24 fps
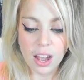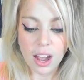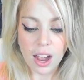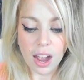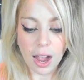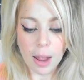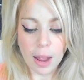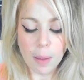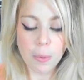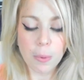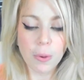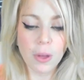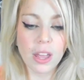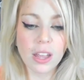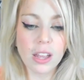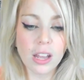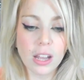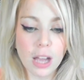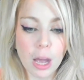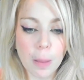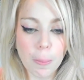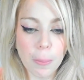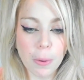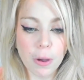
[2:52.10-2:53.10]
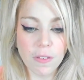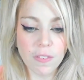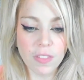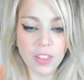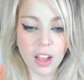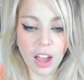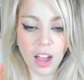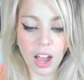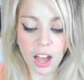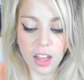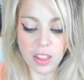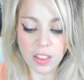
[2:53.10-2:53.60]
I'm playing a couple of the
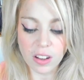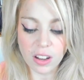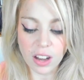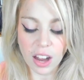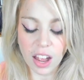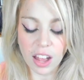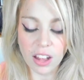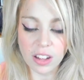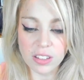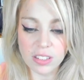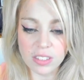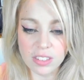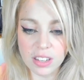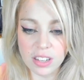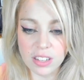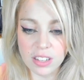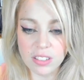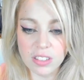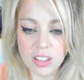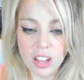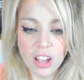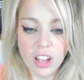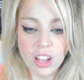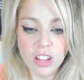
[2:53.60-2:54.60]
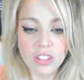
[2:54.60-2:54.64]
other Elsas